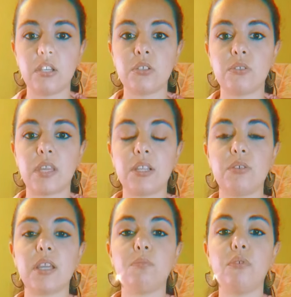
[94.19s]
so that you
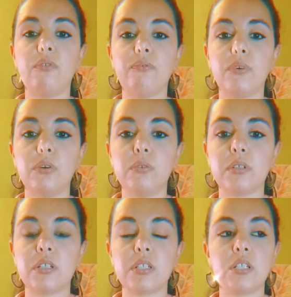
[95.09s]
can move
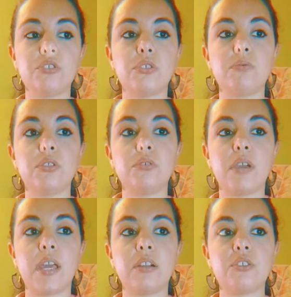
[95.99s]
forward into a new
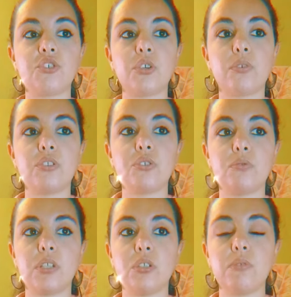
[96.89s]
energy or into
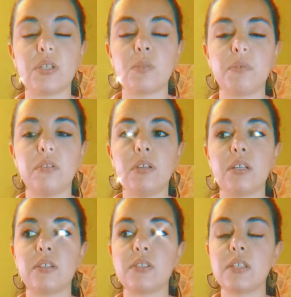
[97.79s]
a new
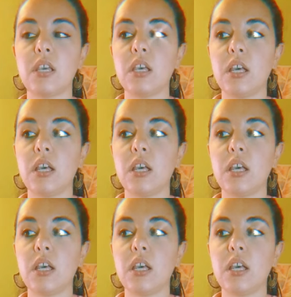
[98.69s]
experience